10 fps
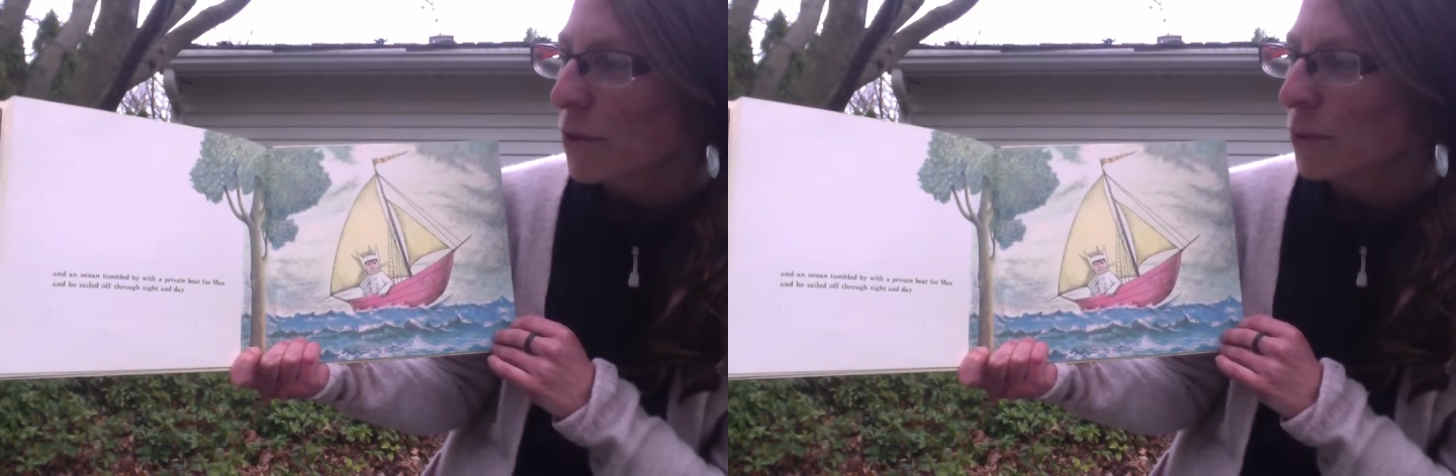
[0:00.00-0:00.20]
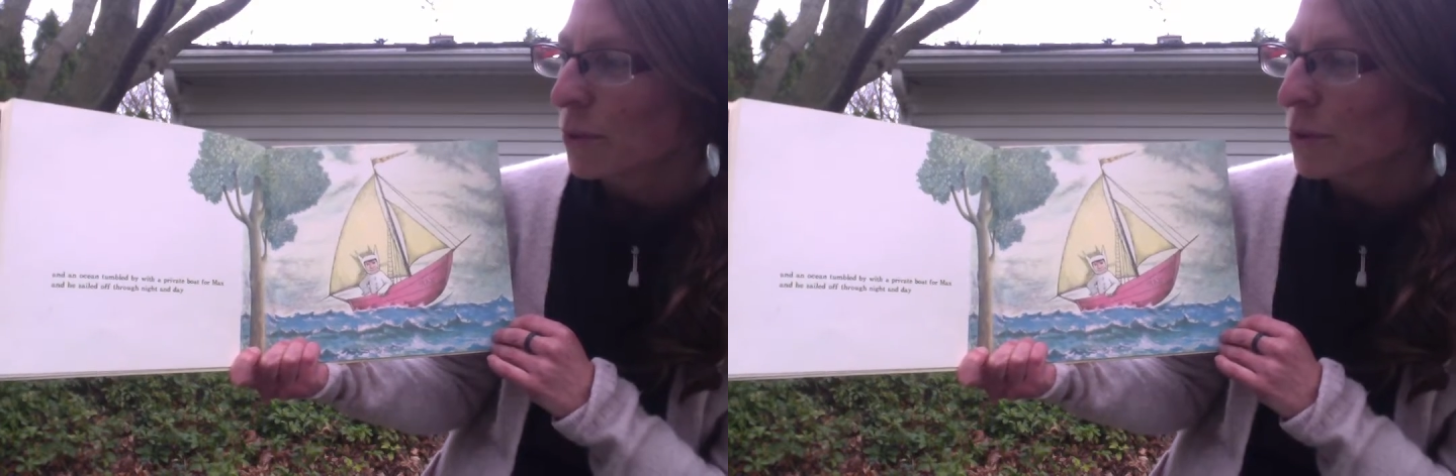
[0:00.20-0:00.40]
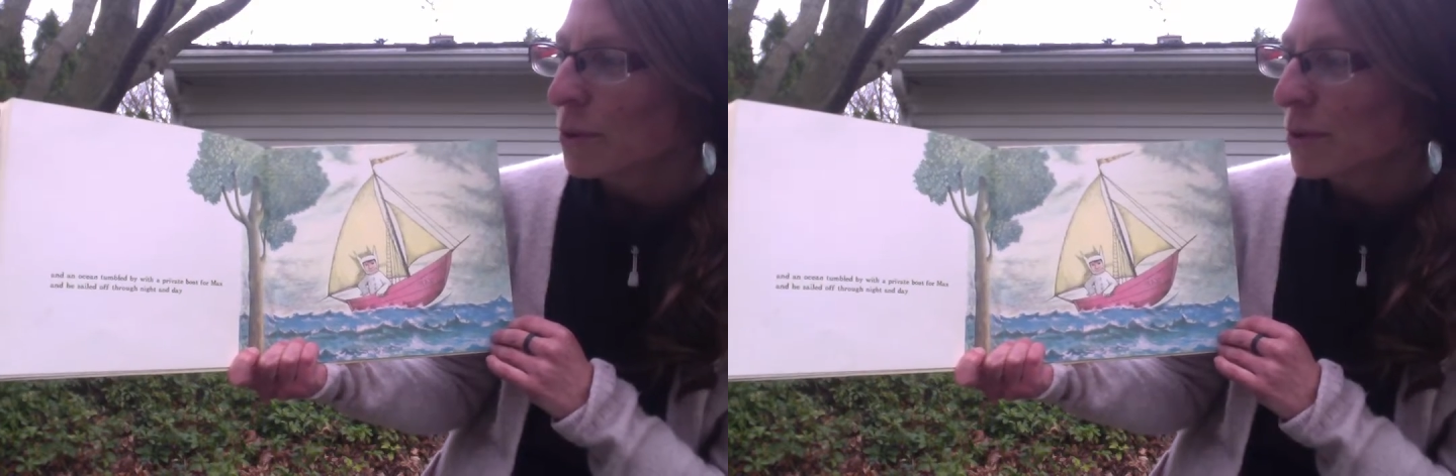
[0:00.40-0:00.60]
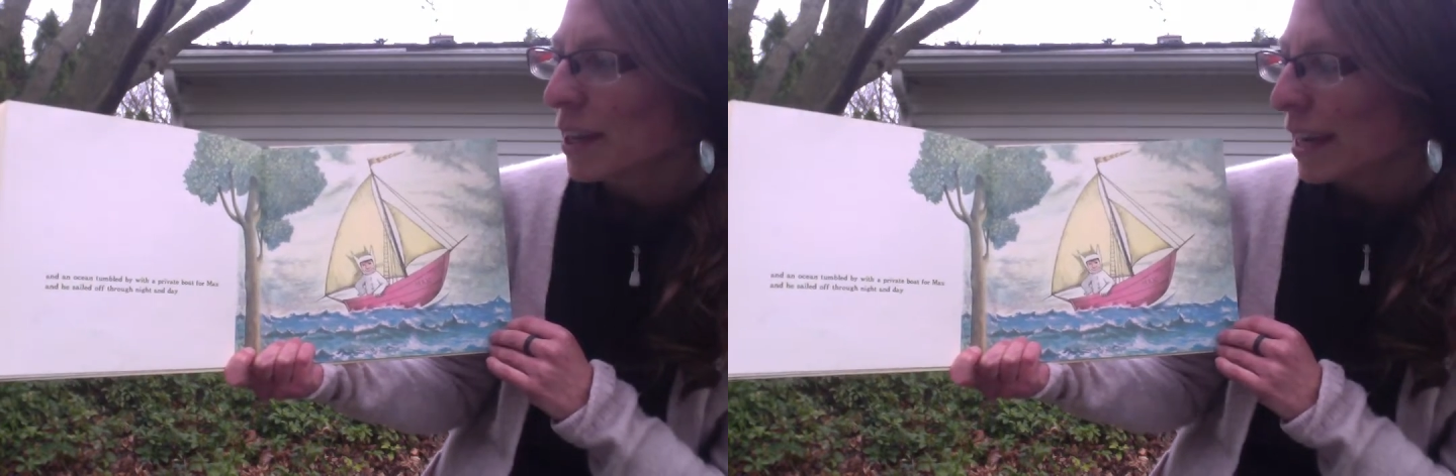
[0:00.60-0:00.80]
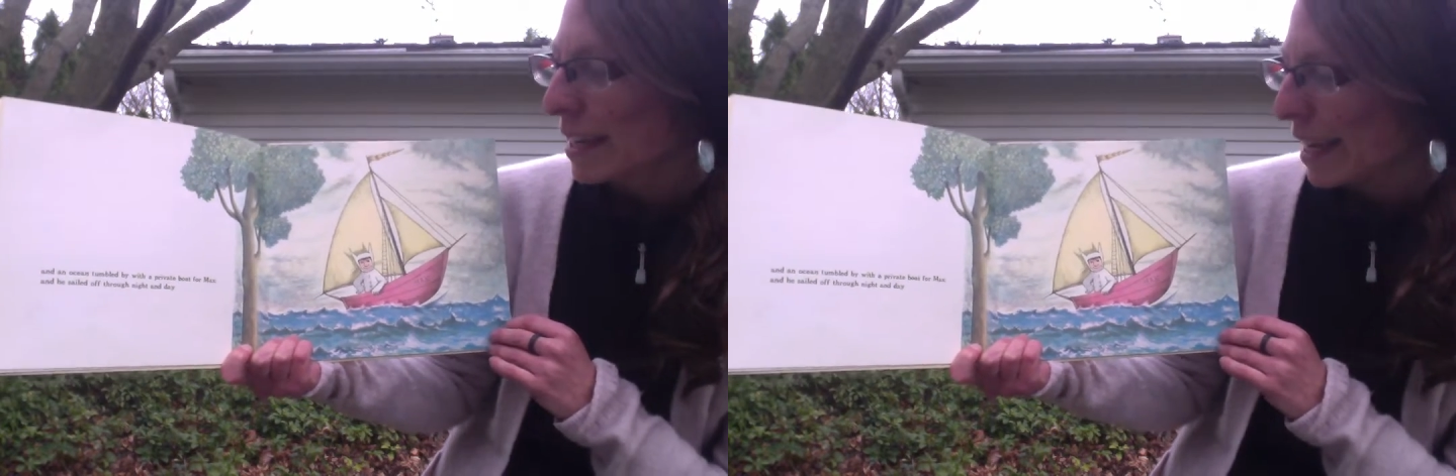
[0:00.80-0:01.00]
through
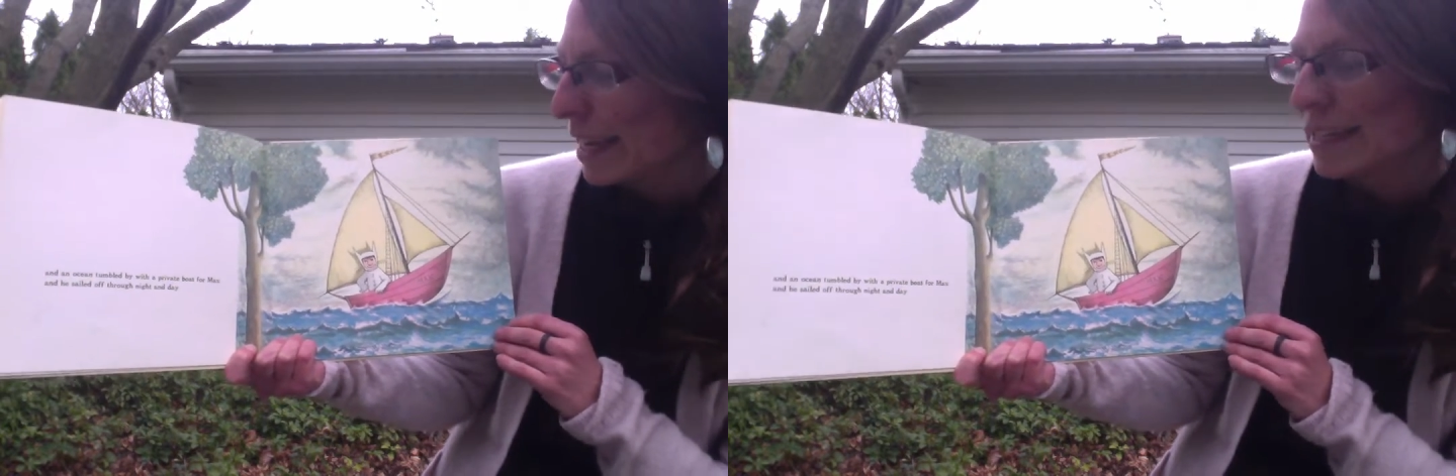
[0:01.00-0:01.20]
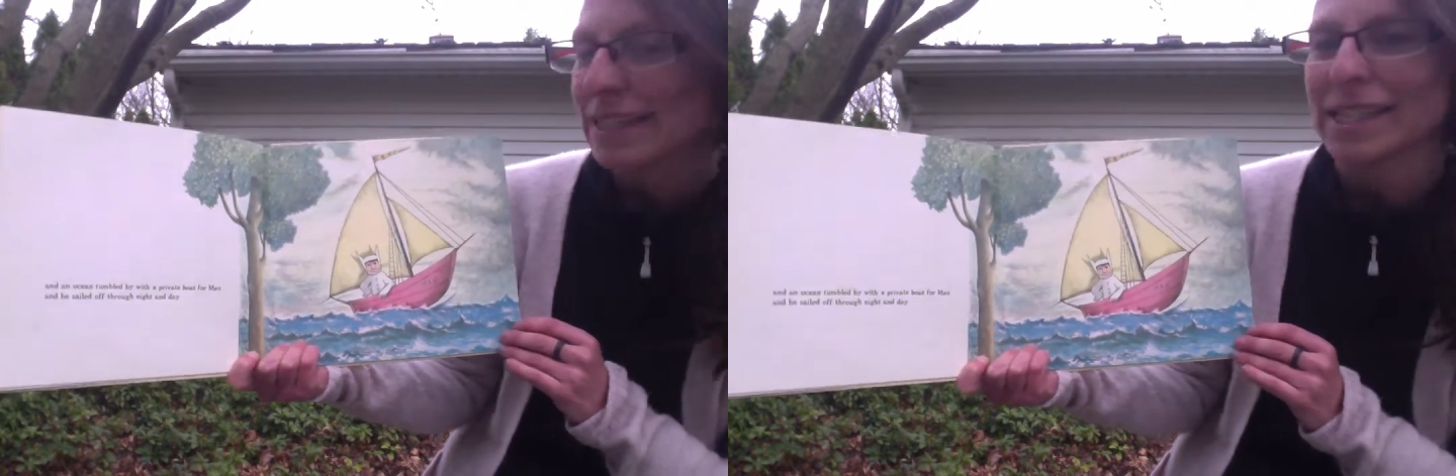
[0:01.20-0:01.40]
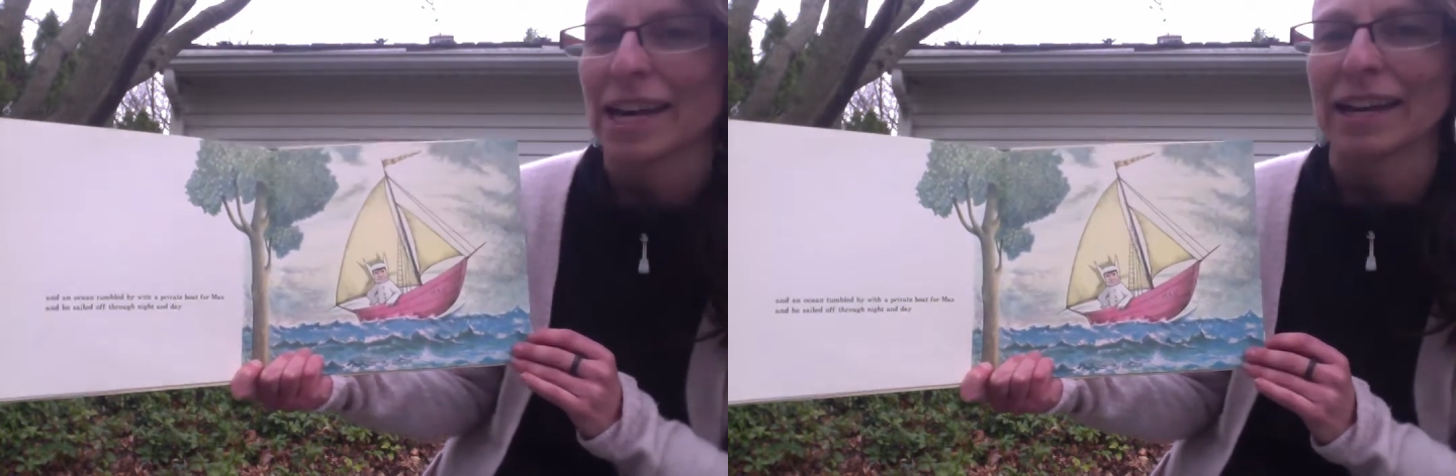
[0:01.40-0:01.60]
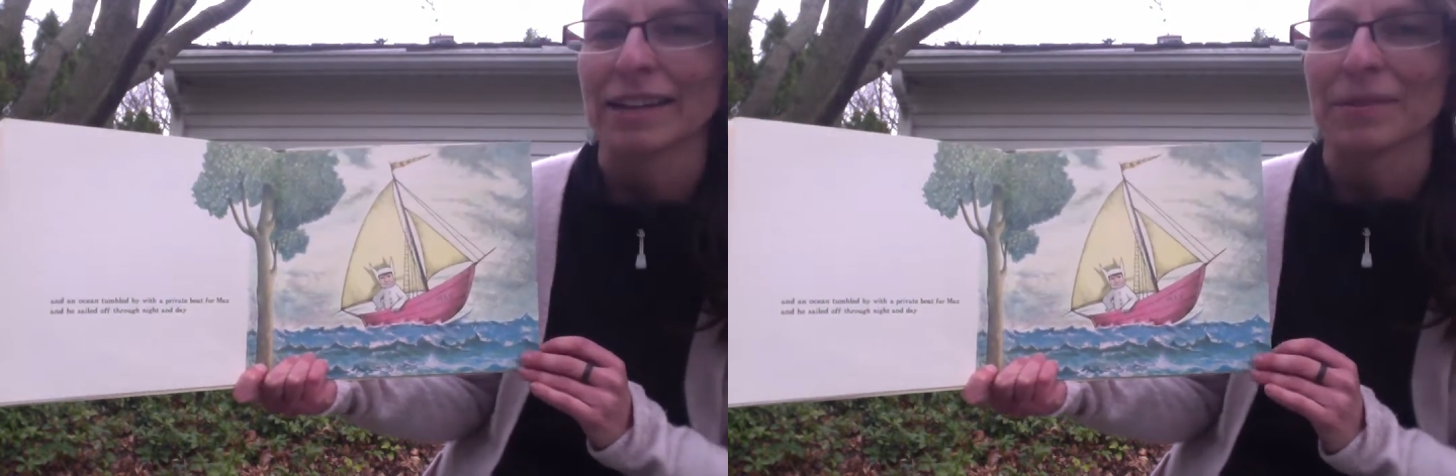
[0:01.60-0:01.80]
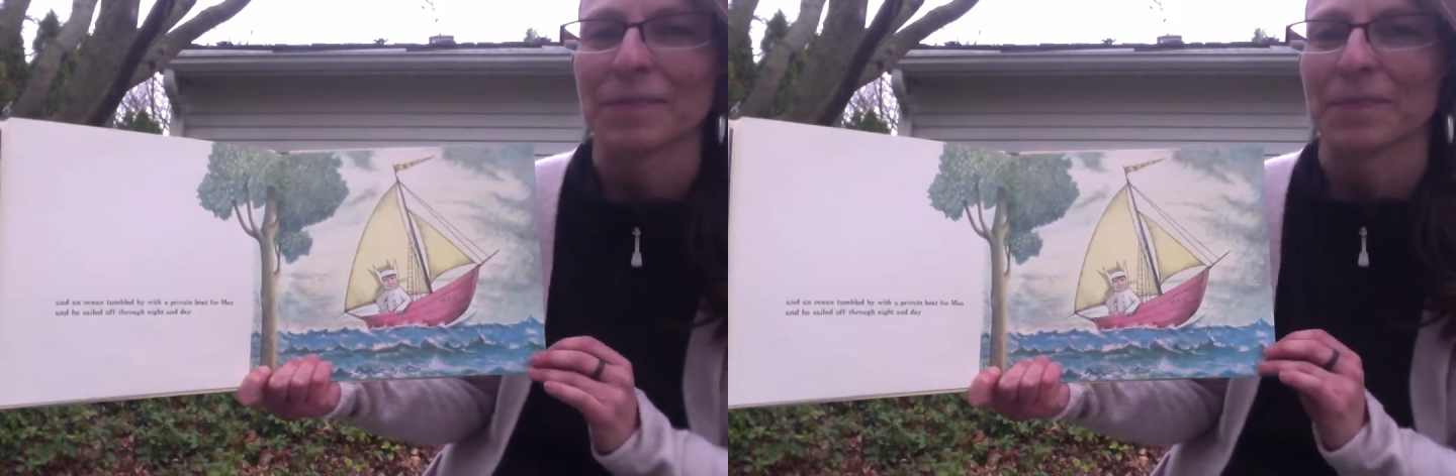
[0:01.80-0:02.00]
night and
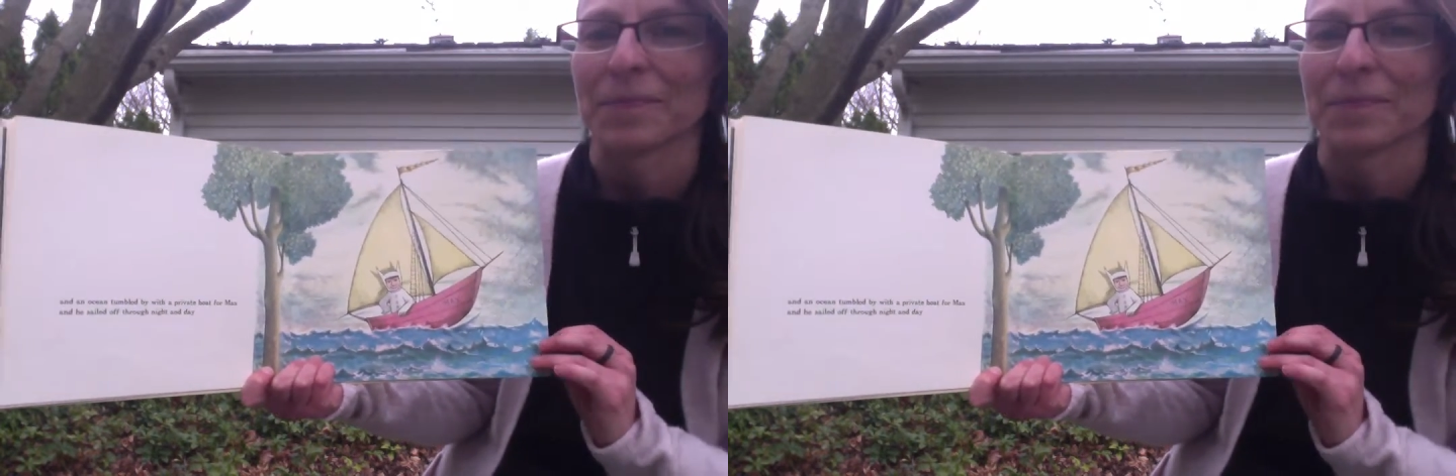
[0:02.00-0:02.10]
day.